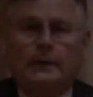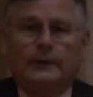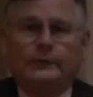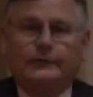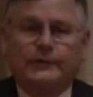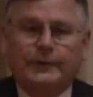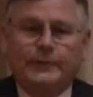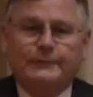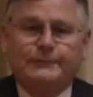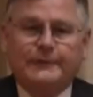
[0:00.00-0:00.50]

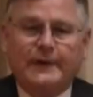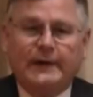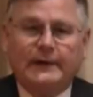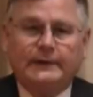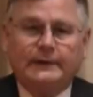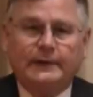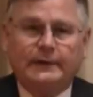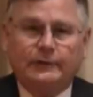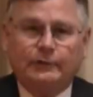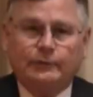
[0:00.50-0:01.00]
So the
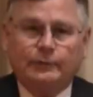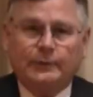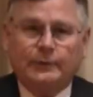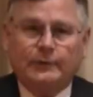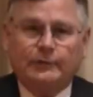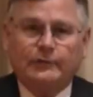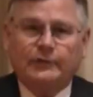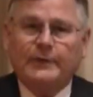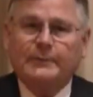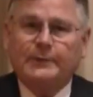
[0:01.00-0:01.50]
findings
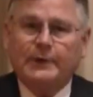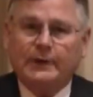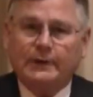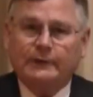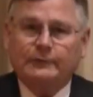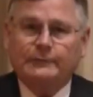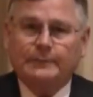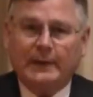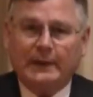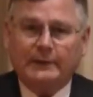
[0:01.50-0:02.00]
were somewhat
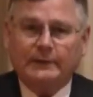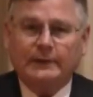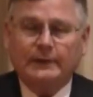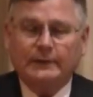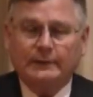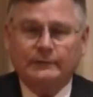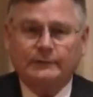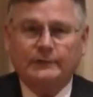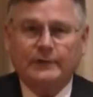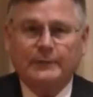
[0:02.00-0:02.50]
expected
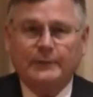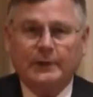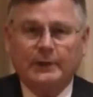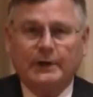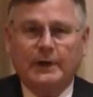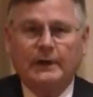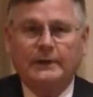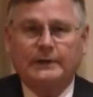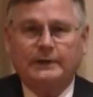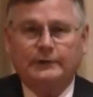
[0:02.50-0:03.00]
and somewhat
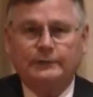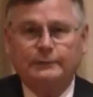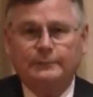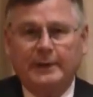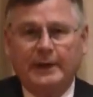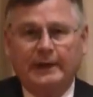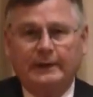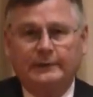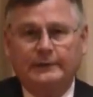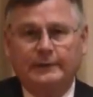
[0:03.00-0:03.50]

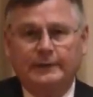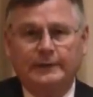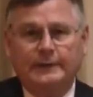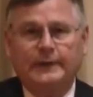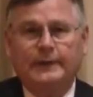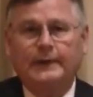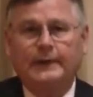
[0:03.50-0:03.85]
unexpected.